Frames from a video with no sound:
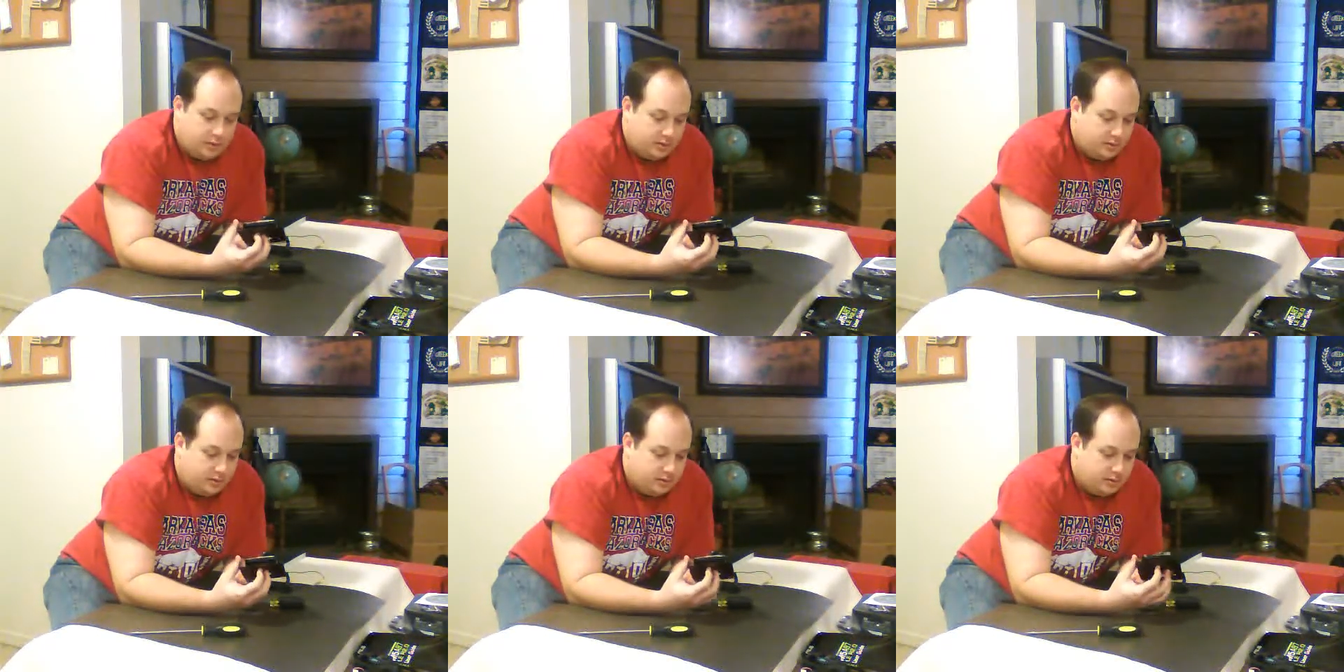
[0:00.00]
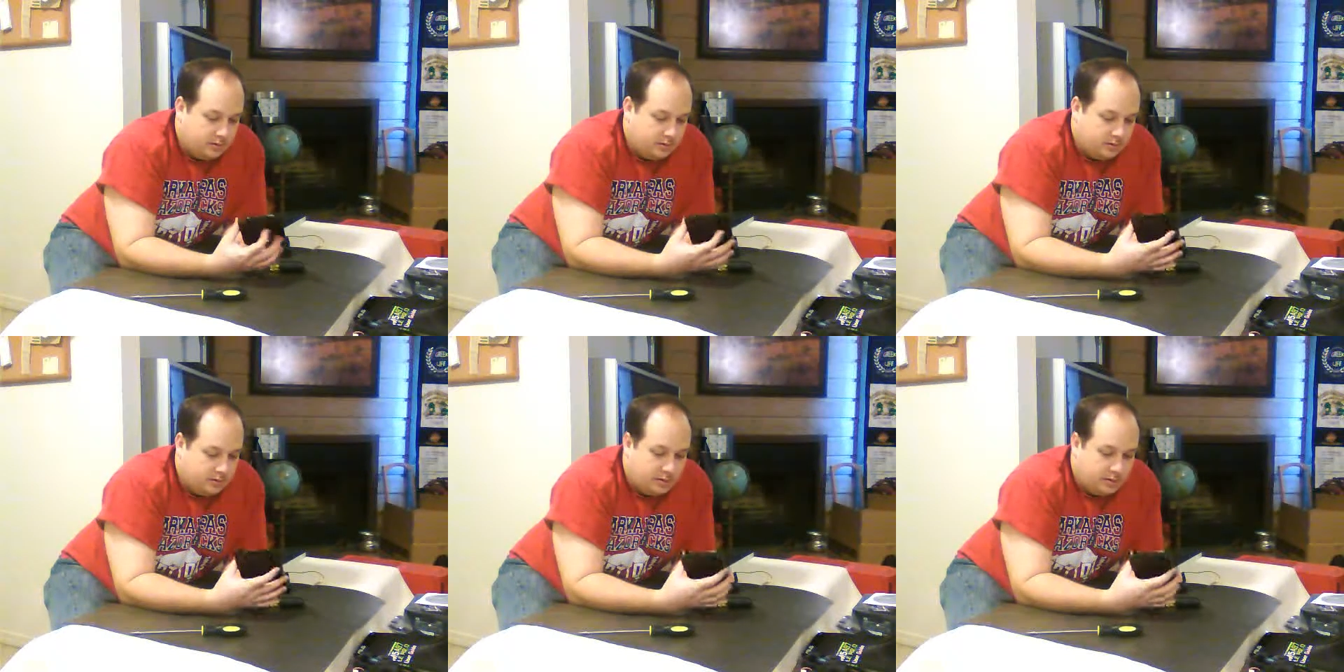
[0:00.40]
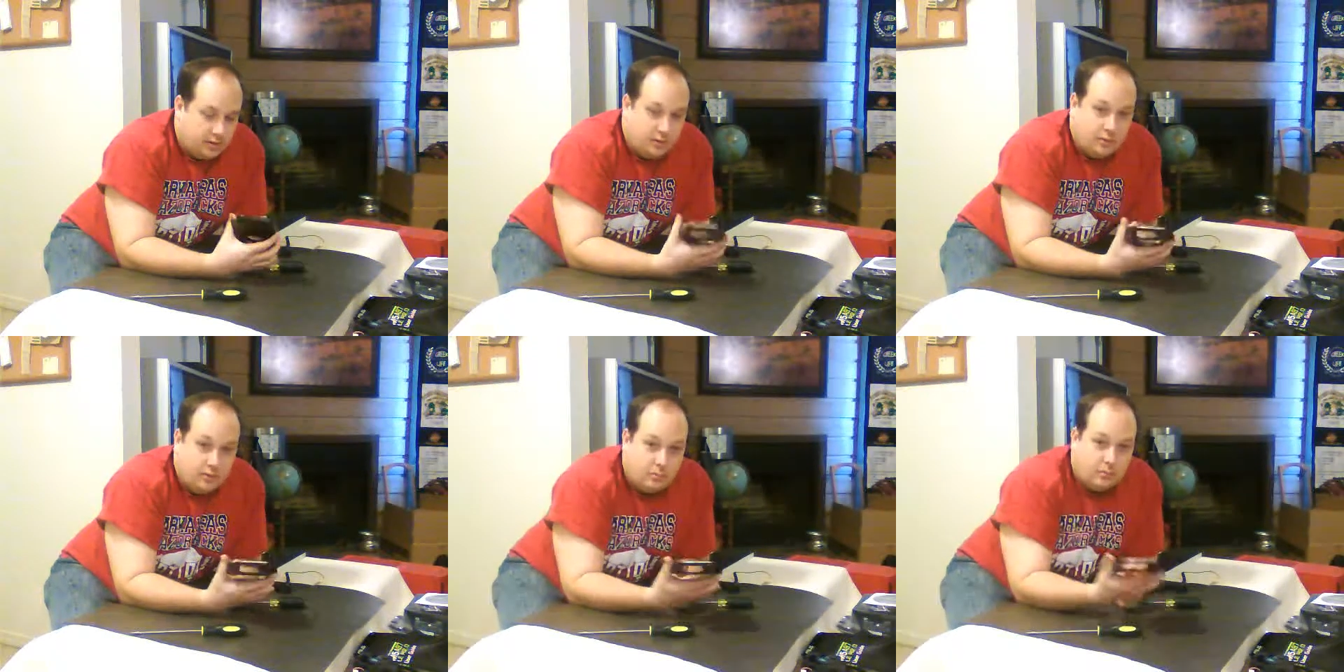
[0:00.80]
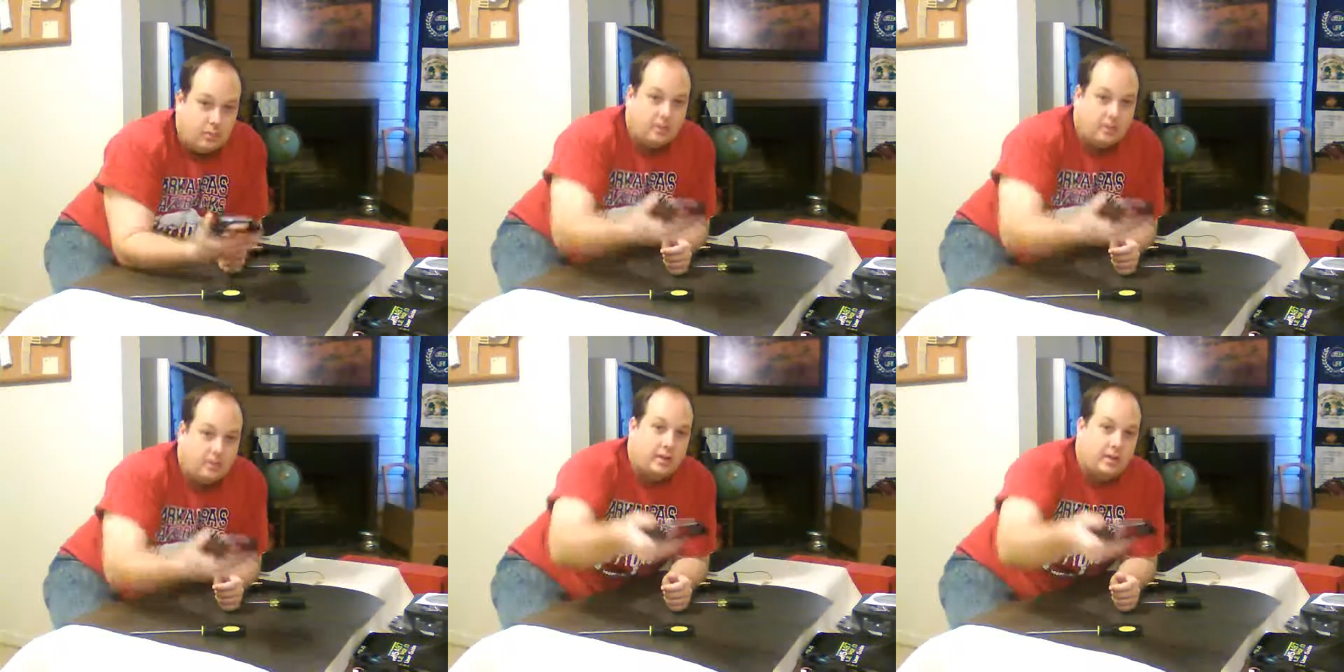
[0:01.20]
This is, you
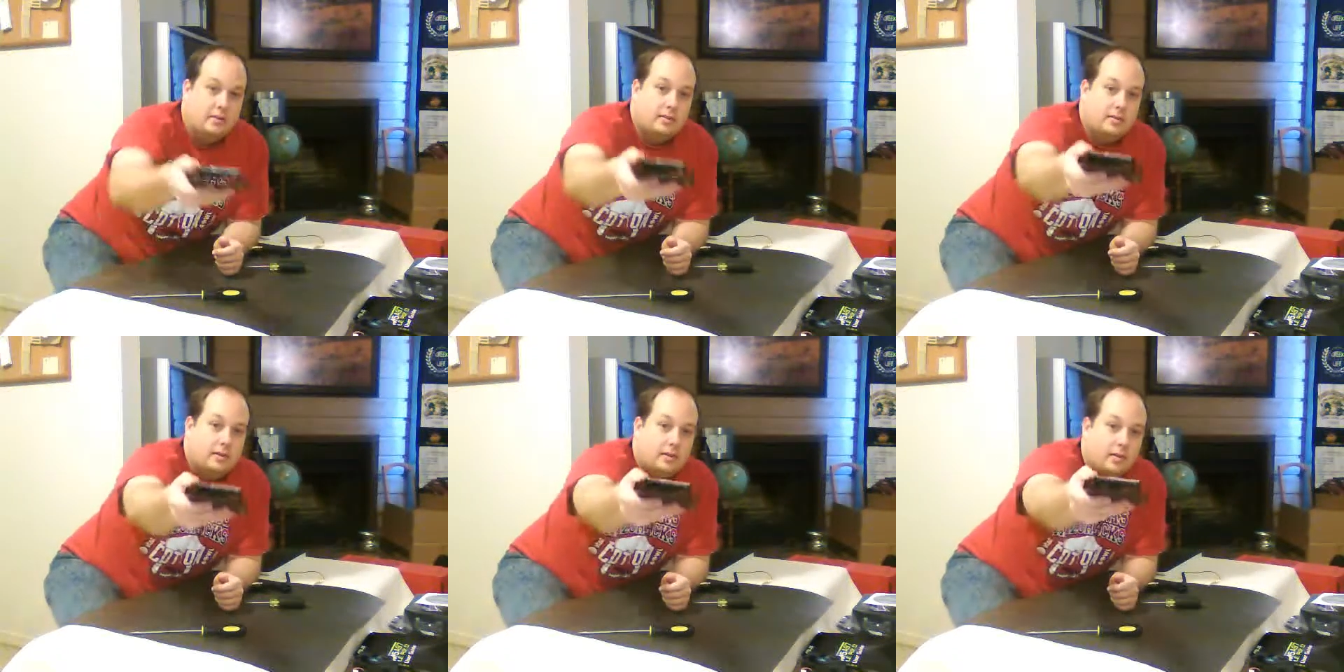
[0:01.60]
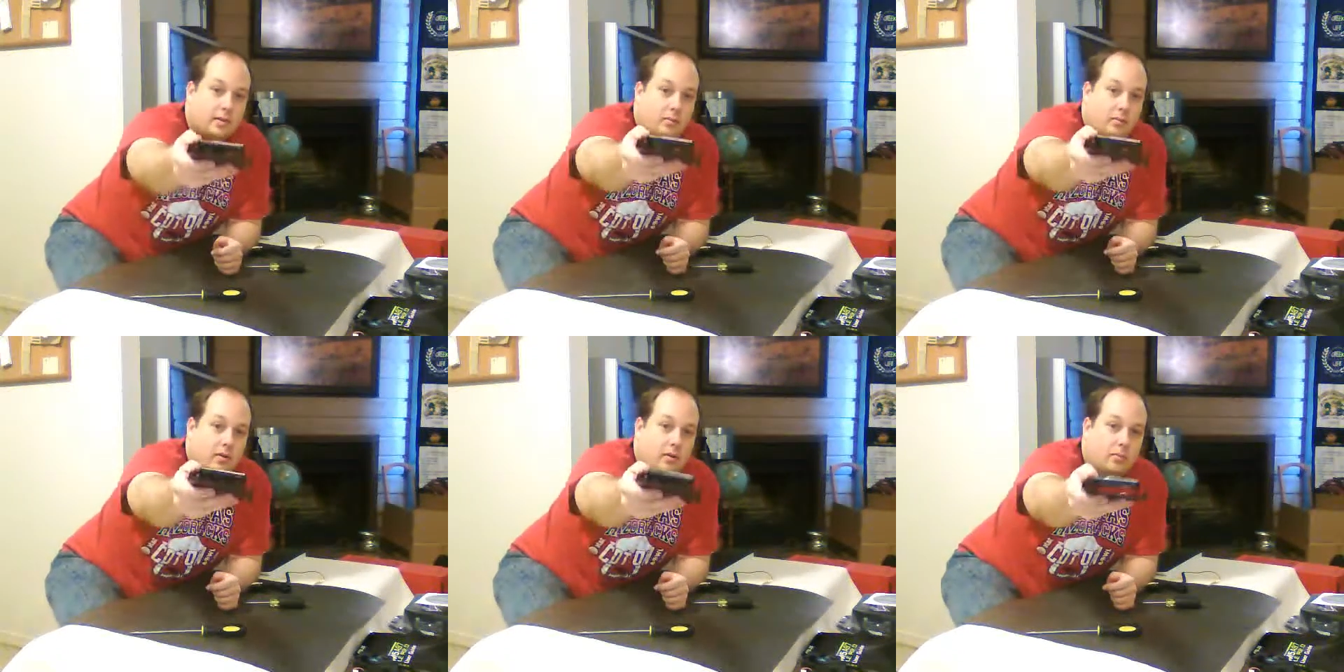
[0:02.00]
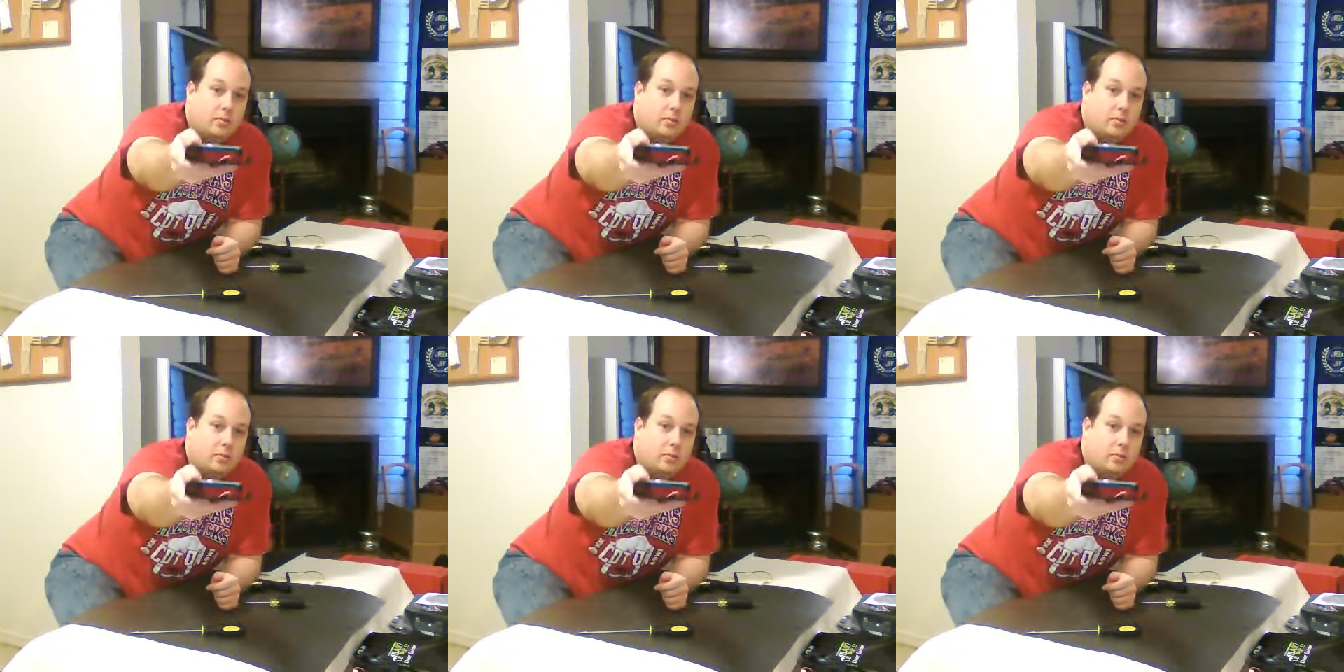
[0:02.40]
probably can't see it that well,